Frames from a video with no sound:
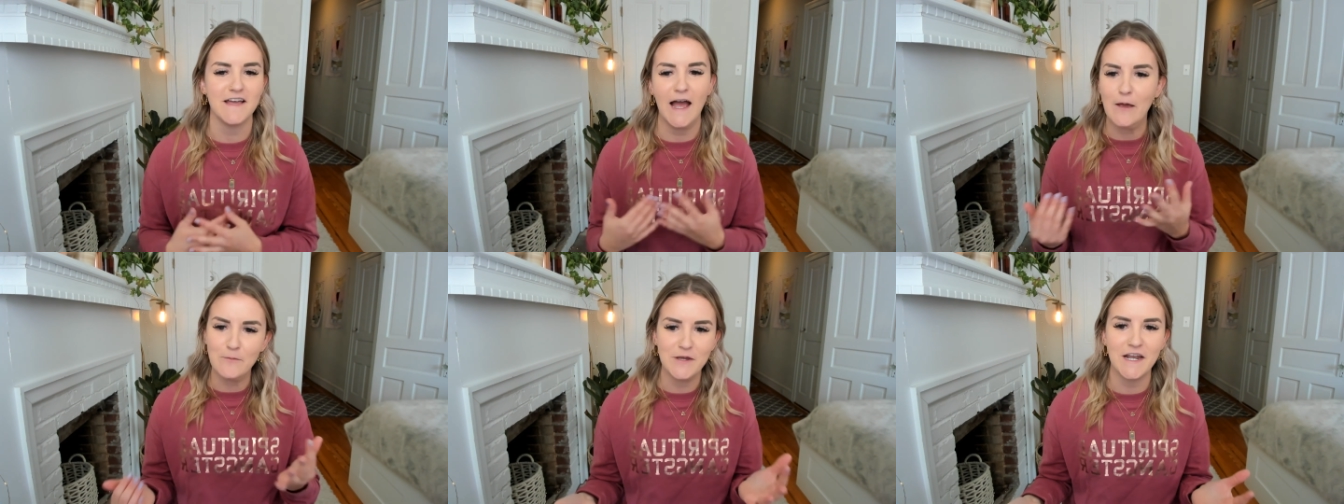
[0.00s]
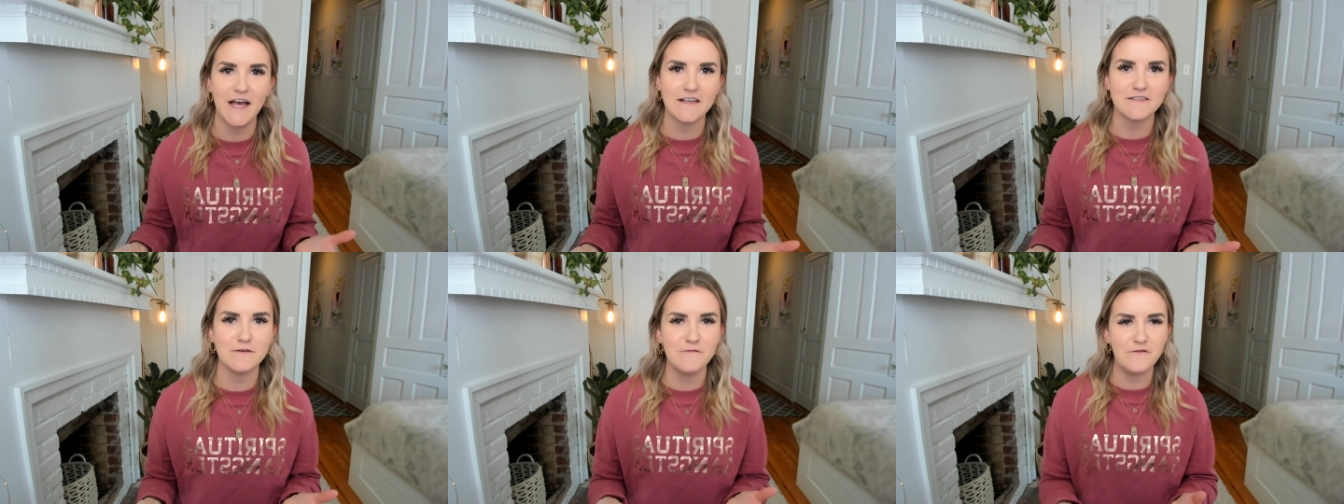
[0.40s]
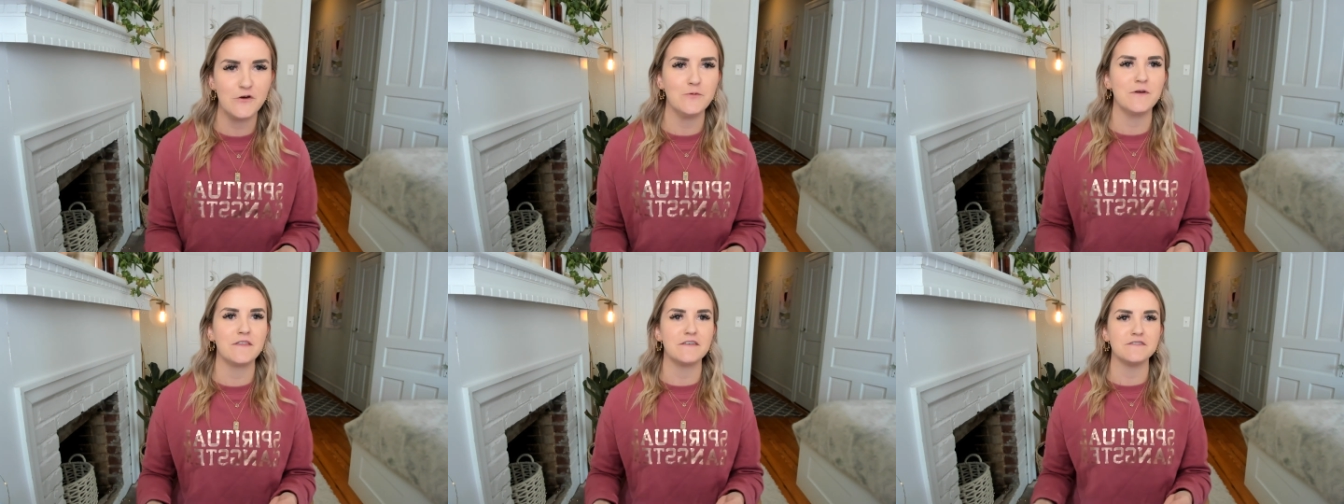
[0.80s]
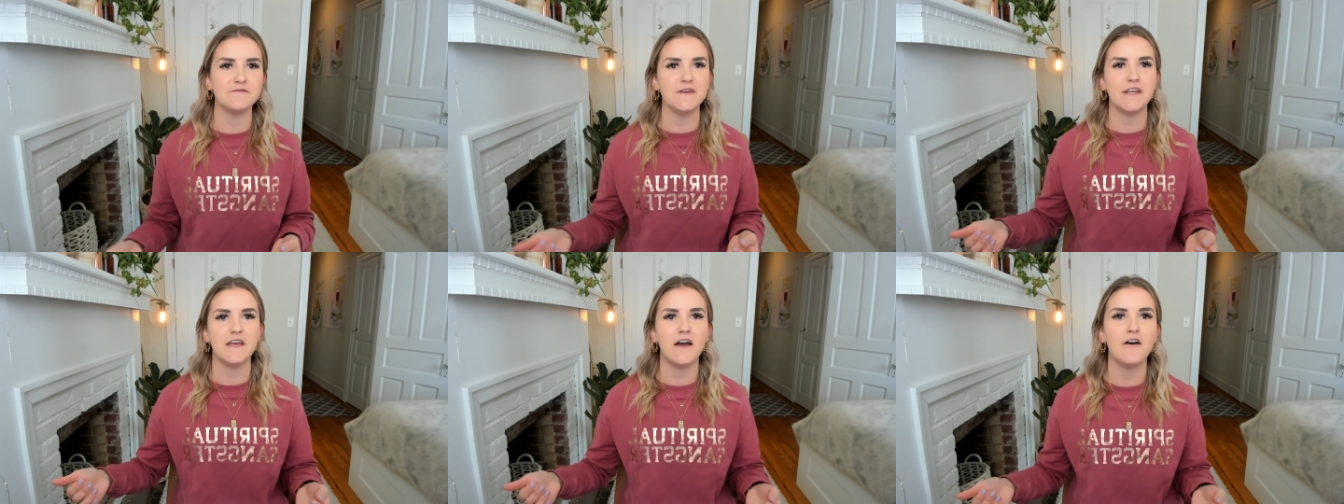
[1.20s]
I mean, as I'm filming this
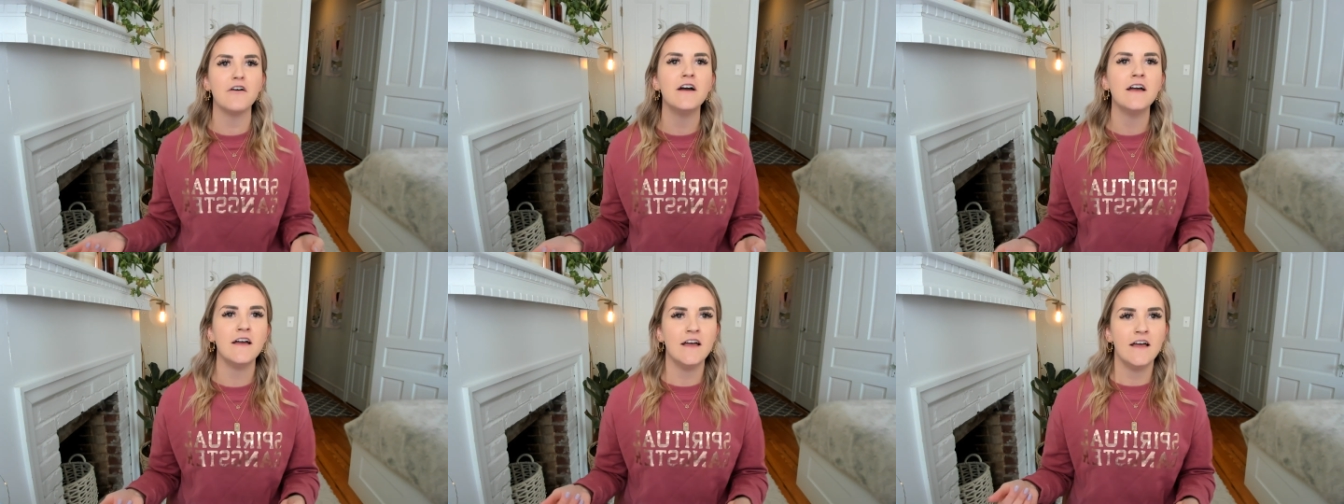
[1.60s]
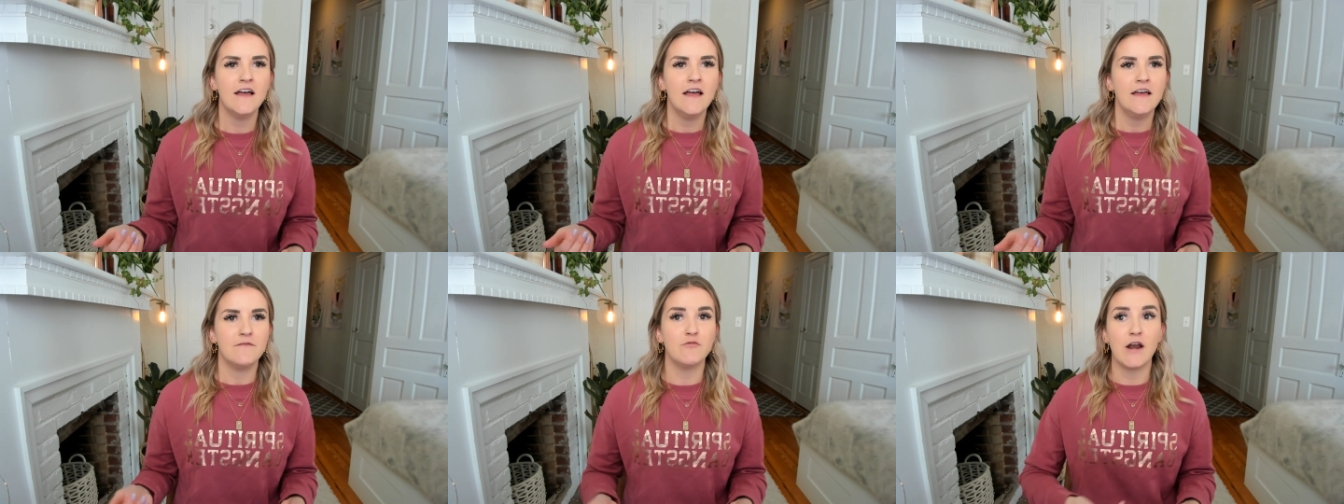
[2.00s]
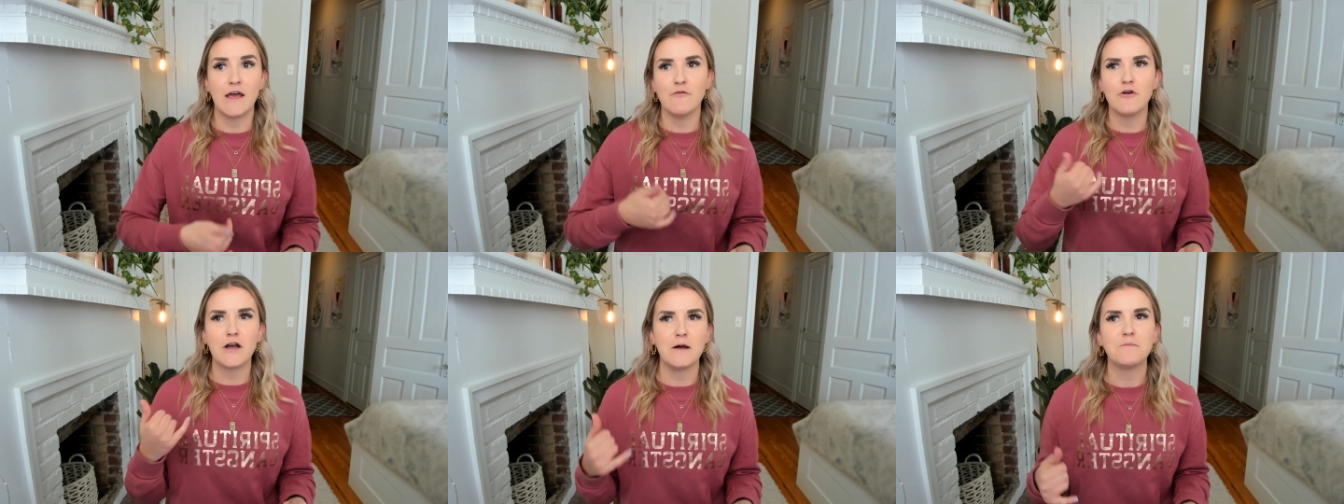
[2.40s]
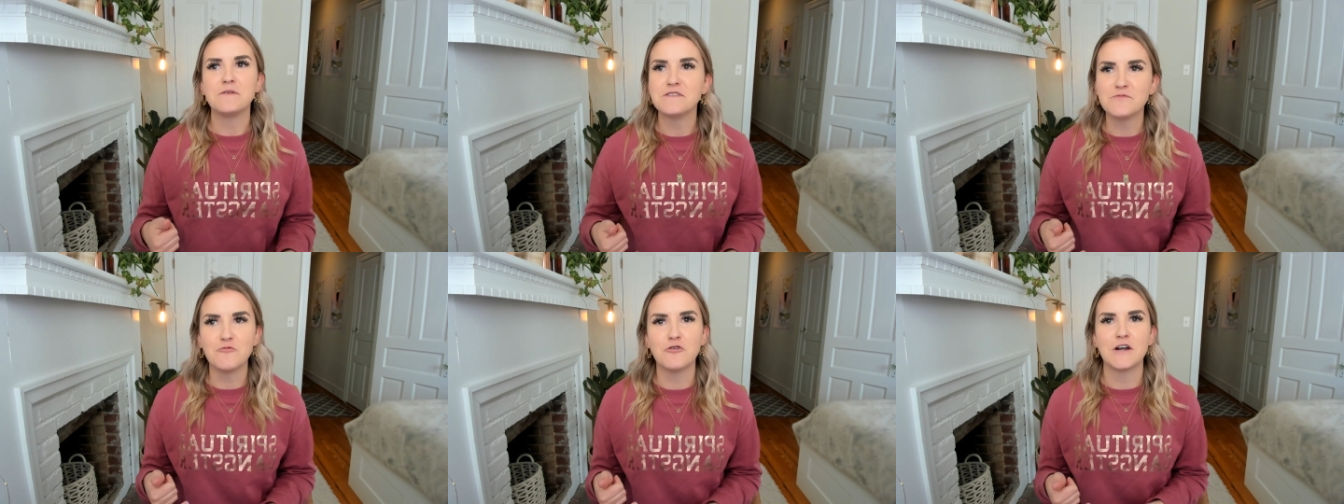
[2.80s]
video, when I woke up
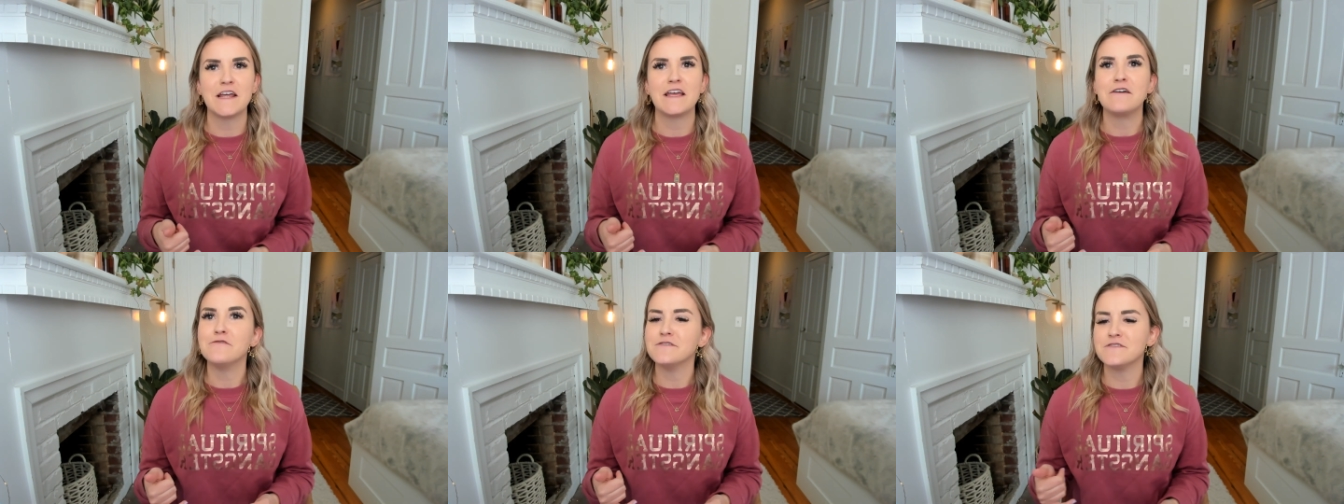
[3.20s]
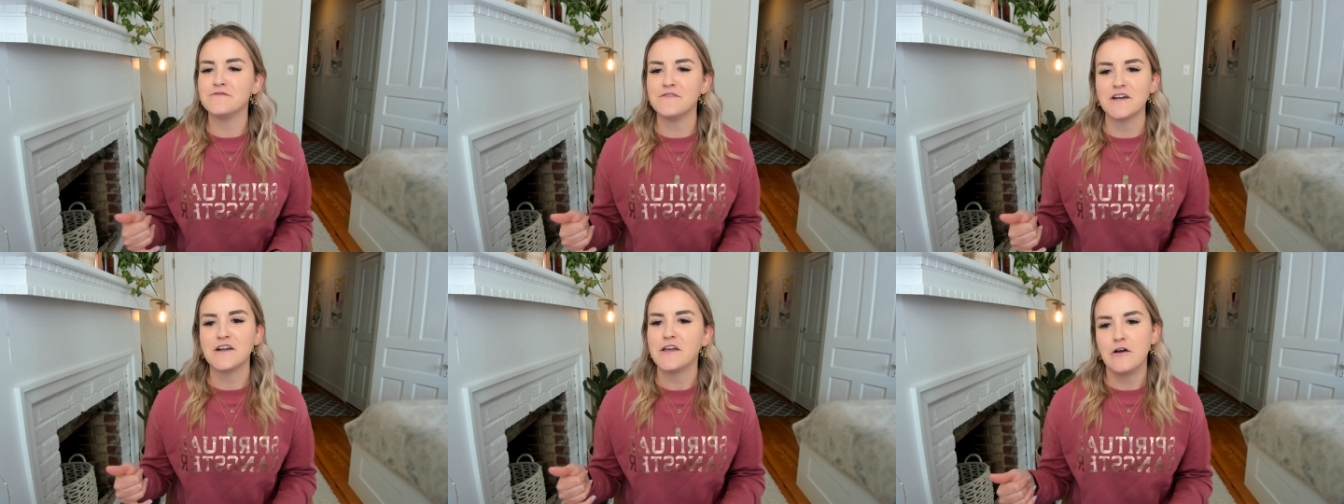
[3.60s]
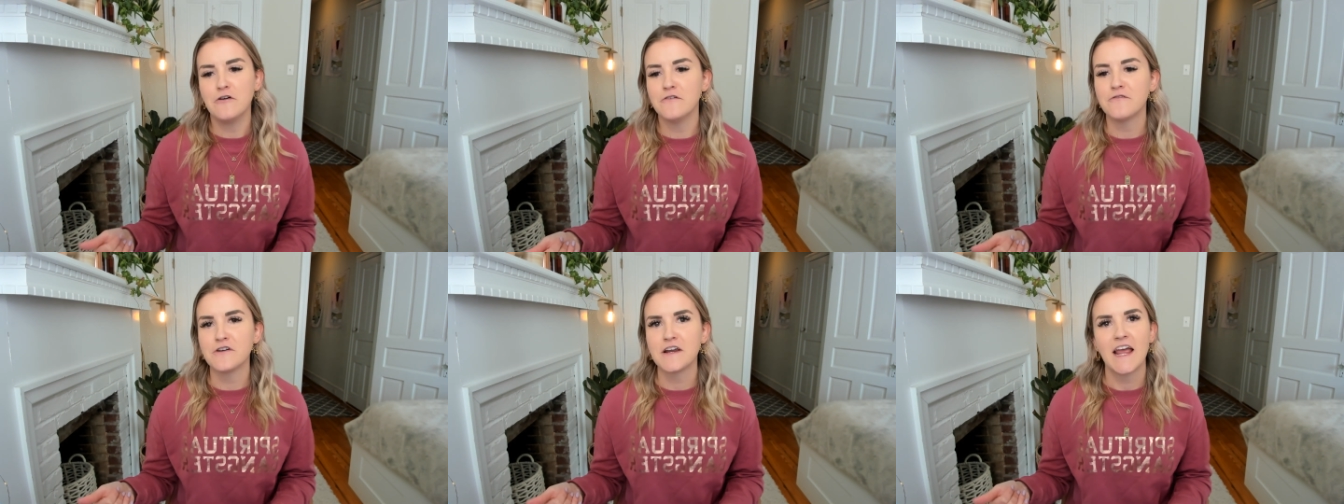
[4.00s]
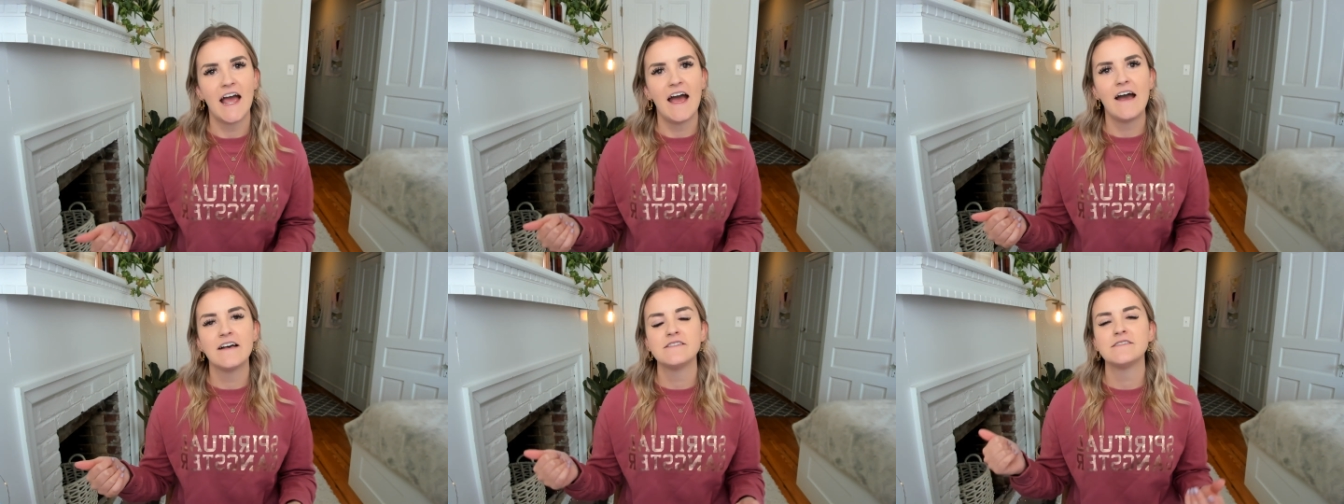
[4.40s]
this morning, it was very
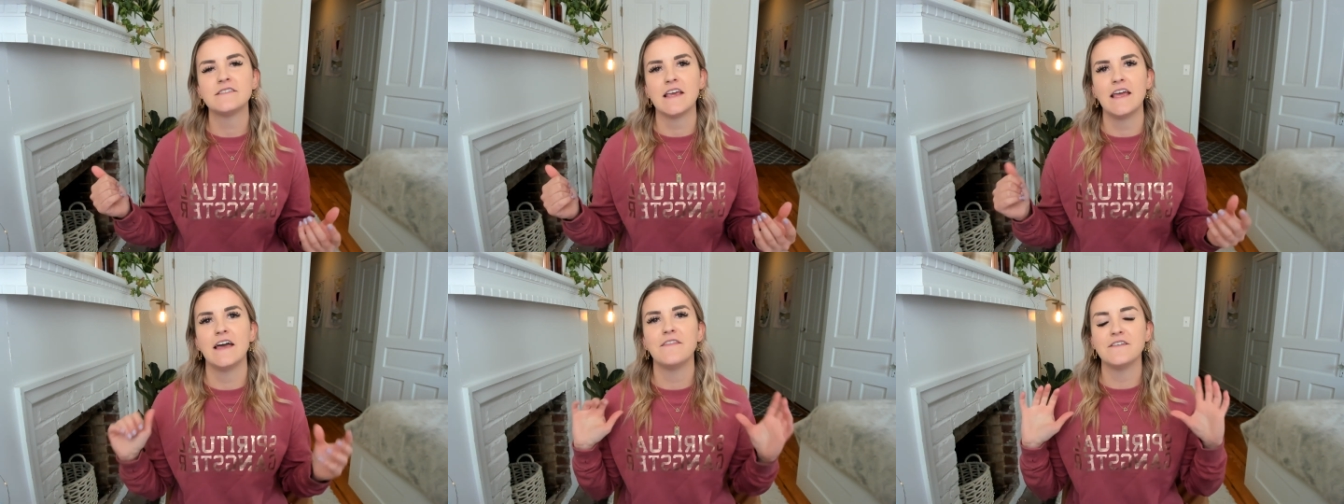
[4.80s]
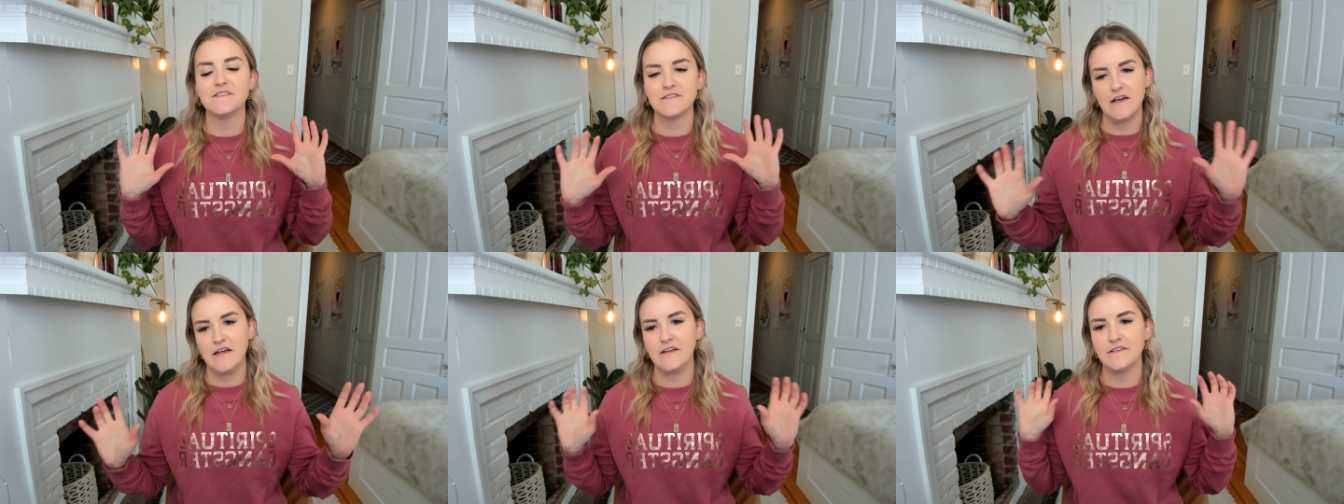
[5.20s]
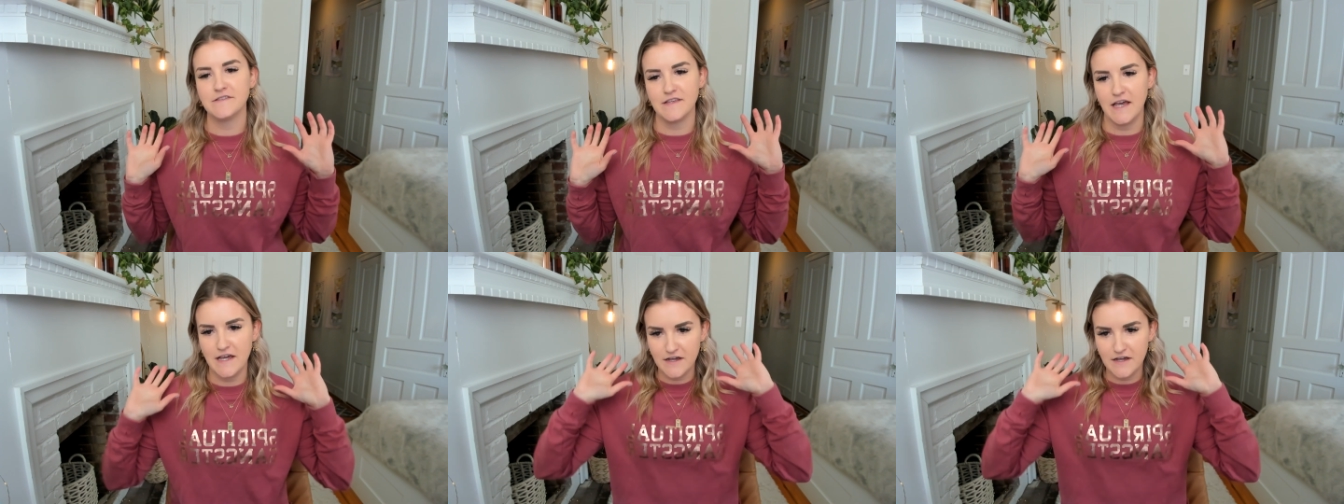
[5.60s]
overcast and the sun is like